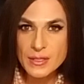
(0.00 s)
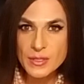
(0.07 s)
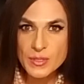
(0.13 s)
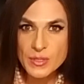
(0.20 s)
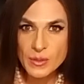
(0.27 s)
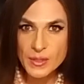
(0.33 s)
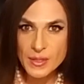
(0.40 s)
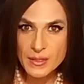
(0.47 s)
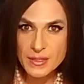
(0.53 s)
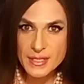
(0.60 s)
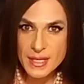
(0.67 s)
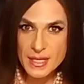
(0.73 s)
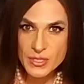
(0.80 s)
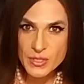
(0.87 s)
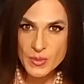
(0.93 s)
tutorials
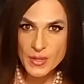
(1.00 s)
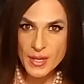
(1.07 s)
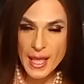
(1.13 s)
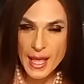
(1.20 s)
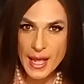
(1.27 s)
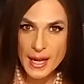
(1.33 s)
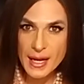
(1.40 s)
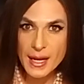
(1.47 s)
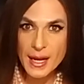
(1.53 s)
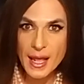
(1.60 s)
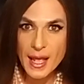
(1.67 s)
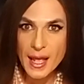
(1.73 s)
as you can.